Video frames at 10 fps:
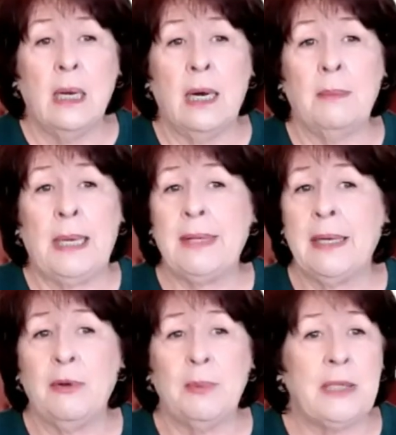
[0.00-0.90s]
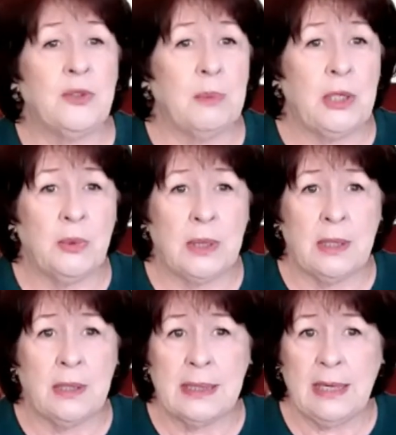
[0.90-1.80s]
I think everybody's familiar with
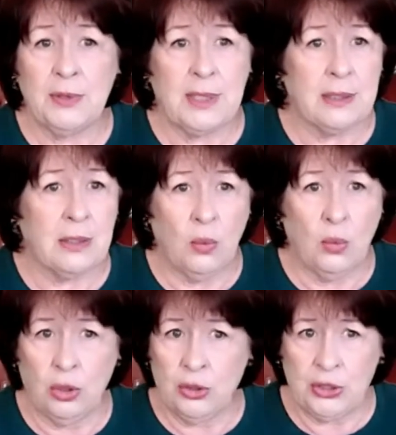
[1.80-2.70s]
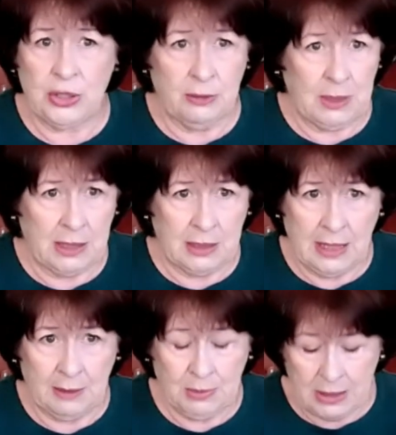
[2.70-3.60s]
the San Francisco orange cinnamon-y
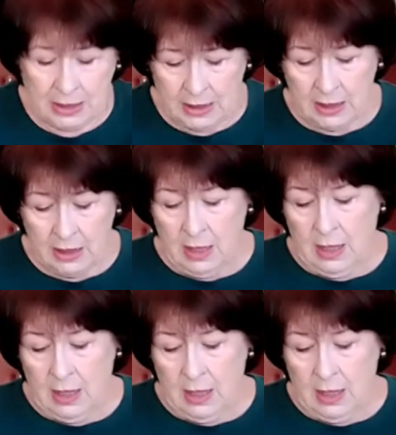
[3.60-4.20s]
type tea.